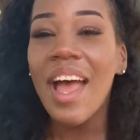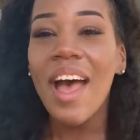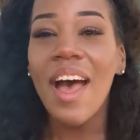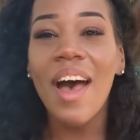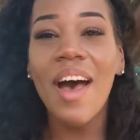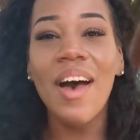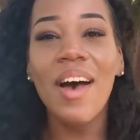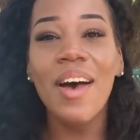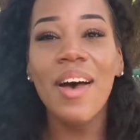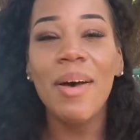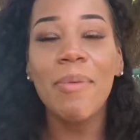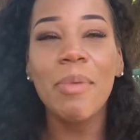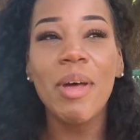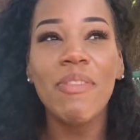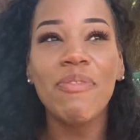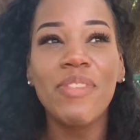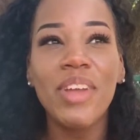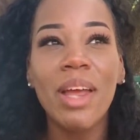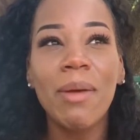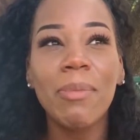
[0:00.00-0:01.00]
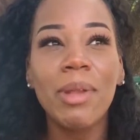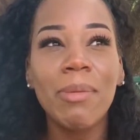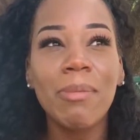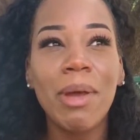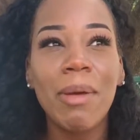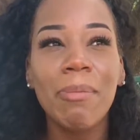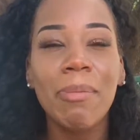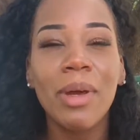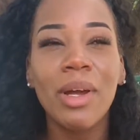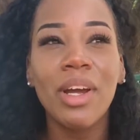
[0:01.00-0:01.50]
um, a family
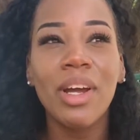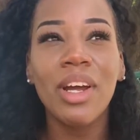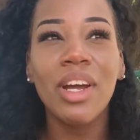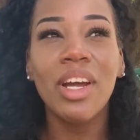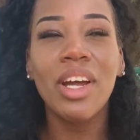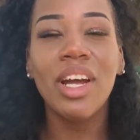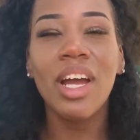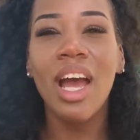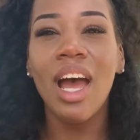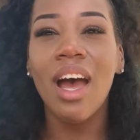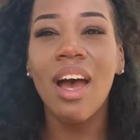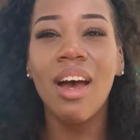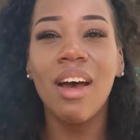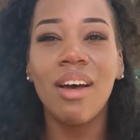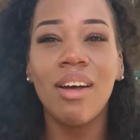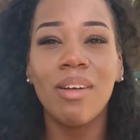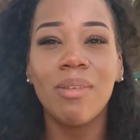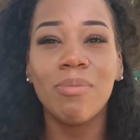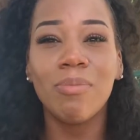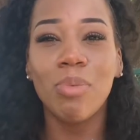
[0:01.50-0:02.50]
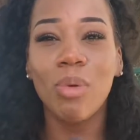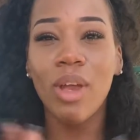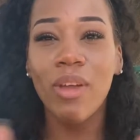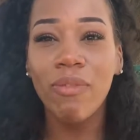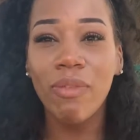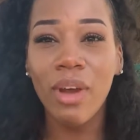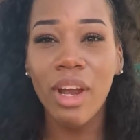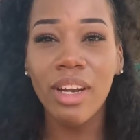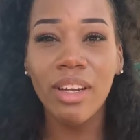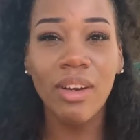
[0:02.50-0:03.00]
member, um,
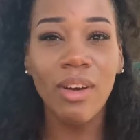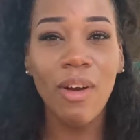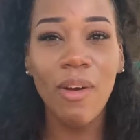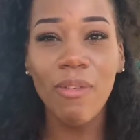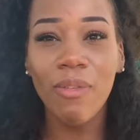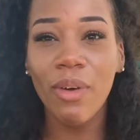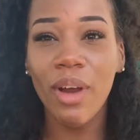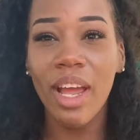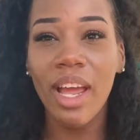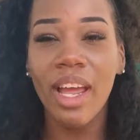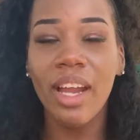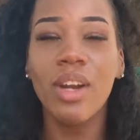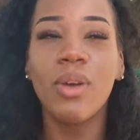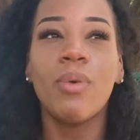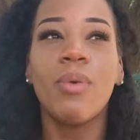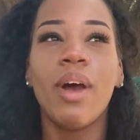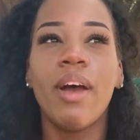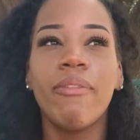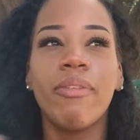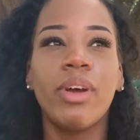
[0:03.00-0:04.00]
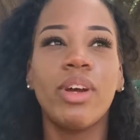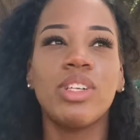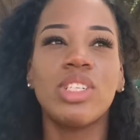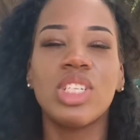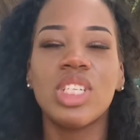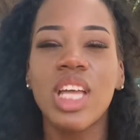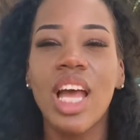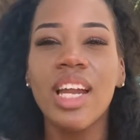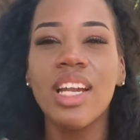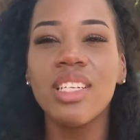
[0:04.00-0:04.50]
boyfriend, girlfriend, whoever.
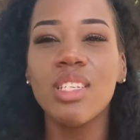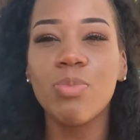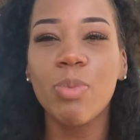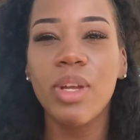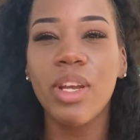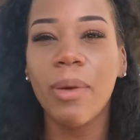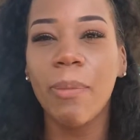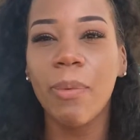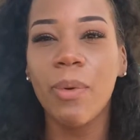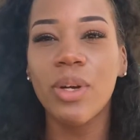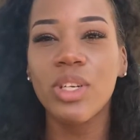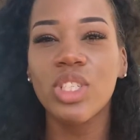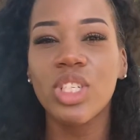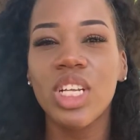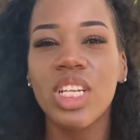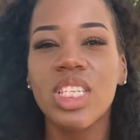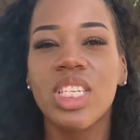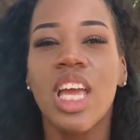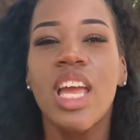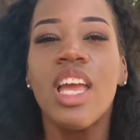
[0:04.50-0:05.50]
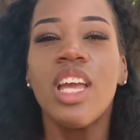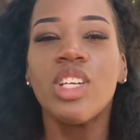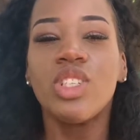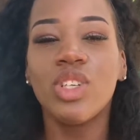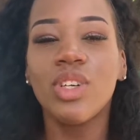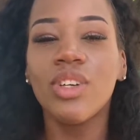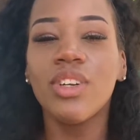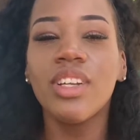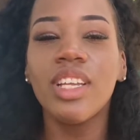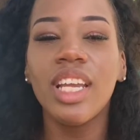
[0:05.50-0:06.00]
Just kind of split your portions.
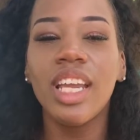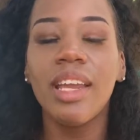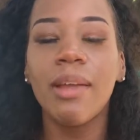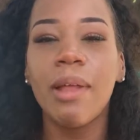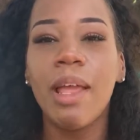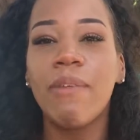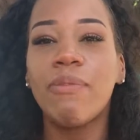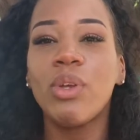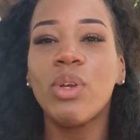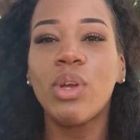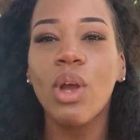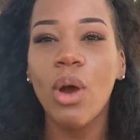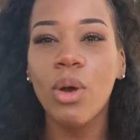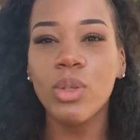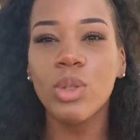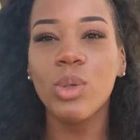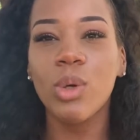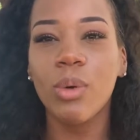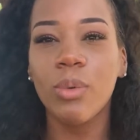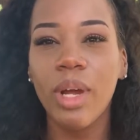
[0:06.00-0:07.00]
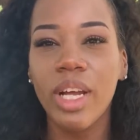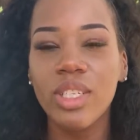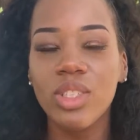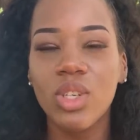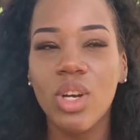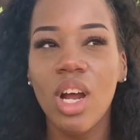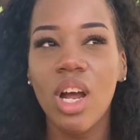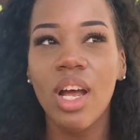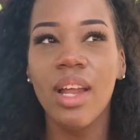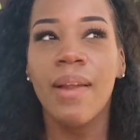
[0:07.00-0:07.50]
Generally, if you go to a
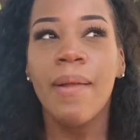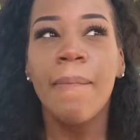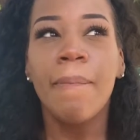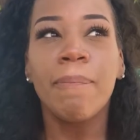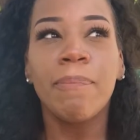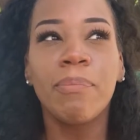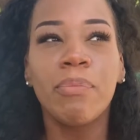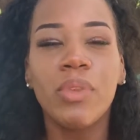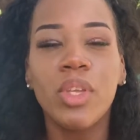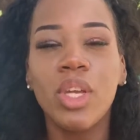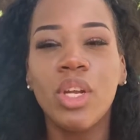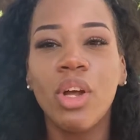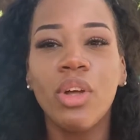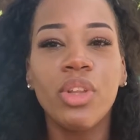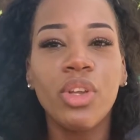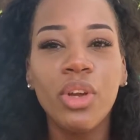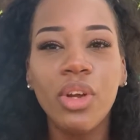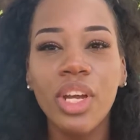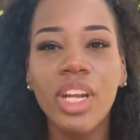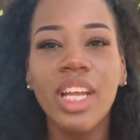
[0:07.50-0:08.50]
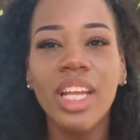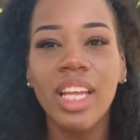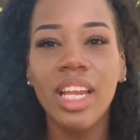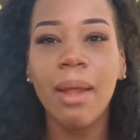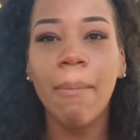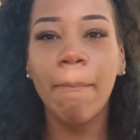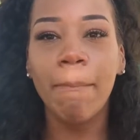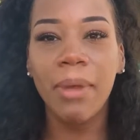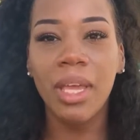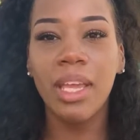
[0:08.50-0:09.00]
restaurant, you know, you're gonna get
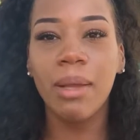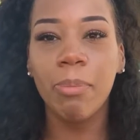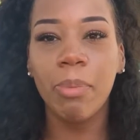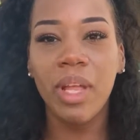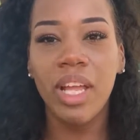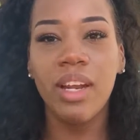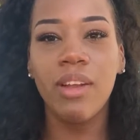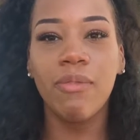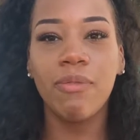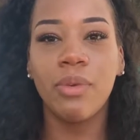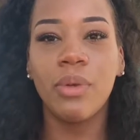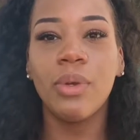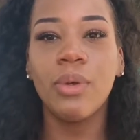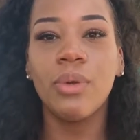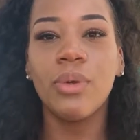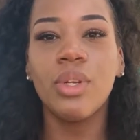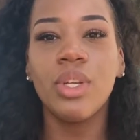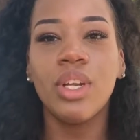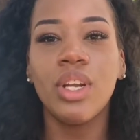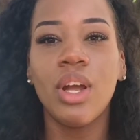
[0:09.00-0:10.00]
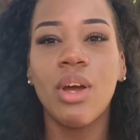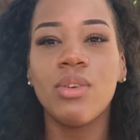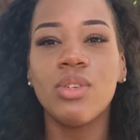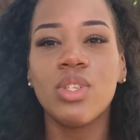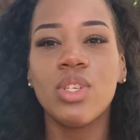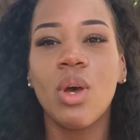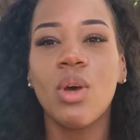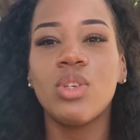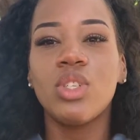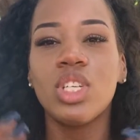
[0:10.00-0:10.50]
a big plate of food, you know,
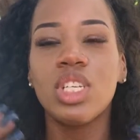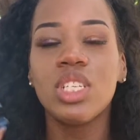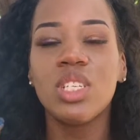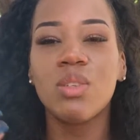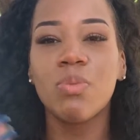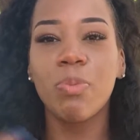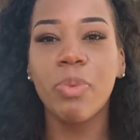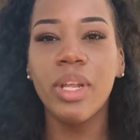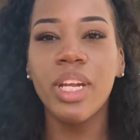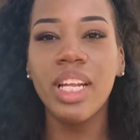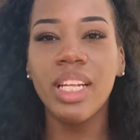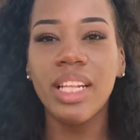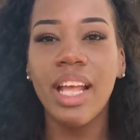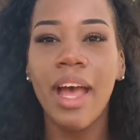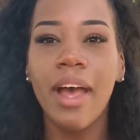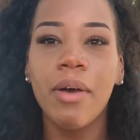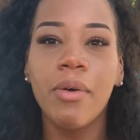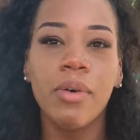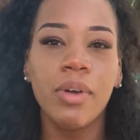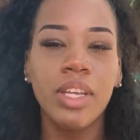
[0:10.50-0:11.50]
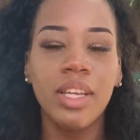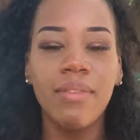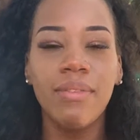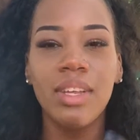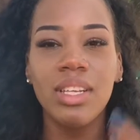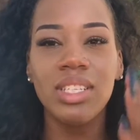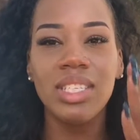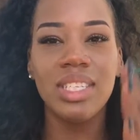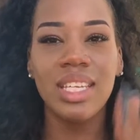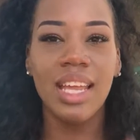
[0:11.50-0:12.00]
so just splitting that or
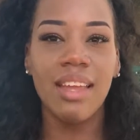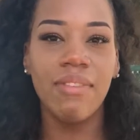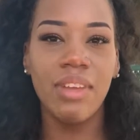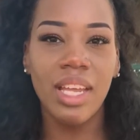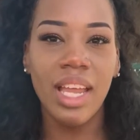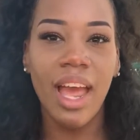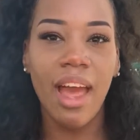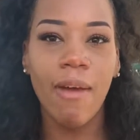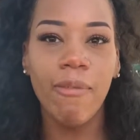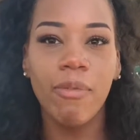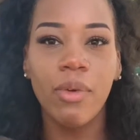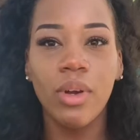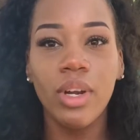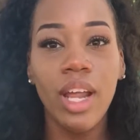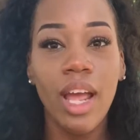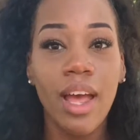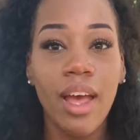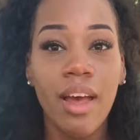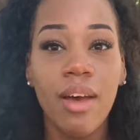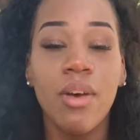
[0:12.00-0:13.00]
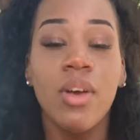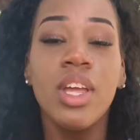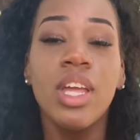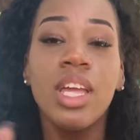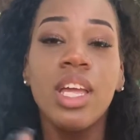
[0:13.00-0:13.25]
even saving half for now